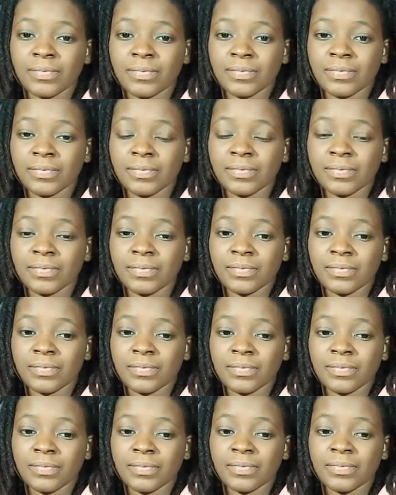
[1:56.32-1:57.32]

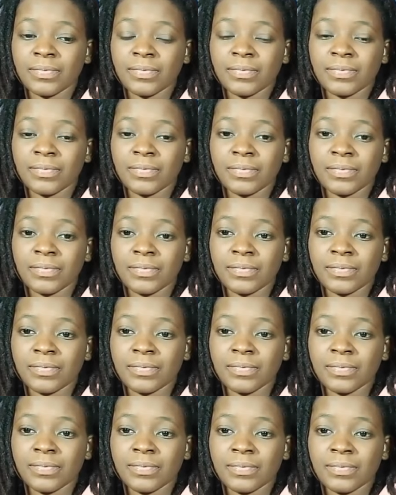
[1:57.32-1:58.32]

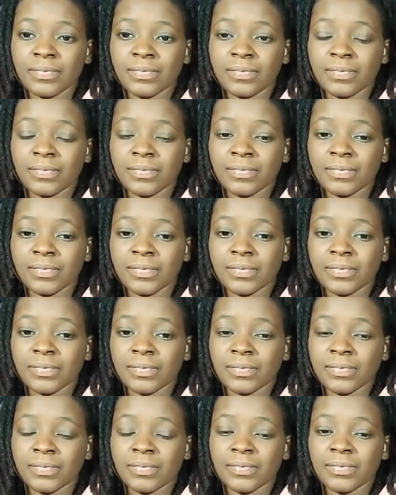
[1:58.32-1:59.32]

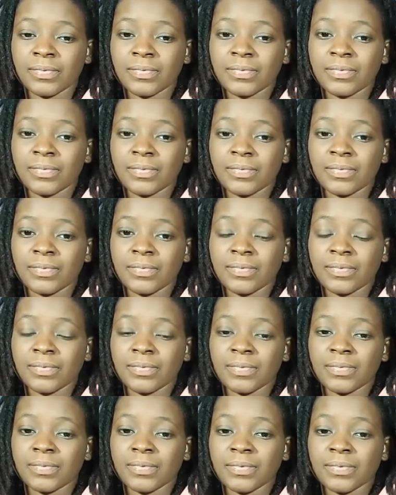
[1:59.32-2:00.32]

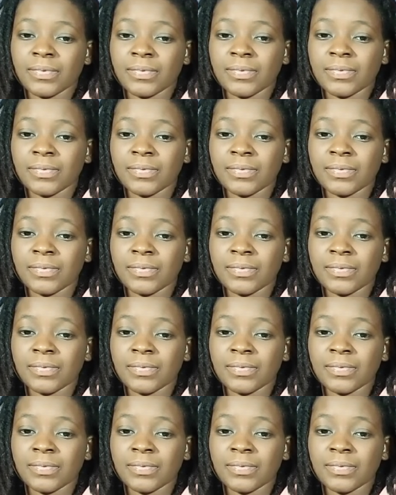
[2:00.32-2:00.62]
(silent)